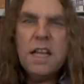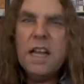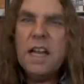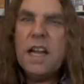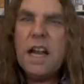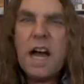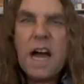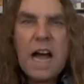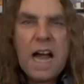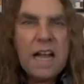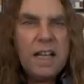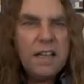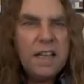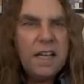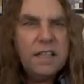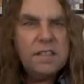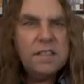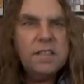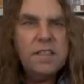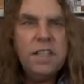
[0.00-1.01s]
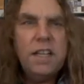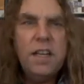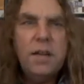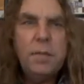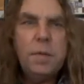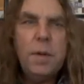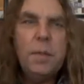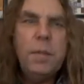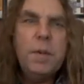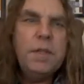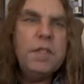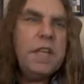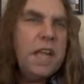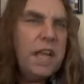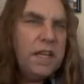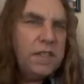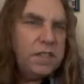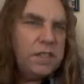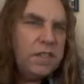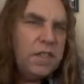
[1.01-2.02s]
It highlights the
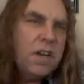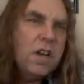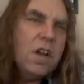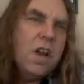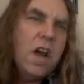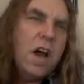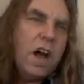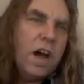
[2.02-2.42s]
implementation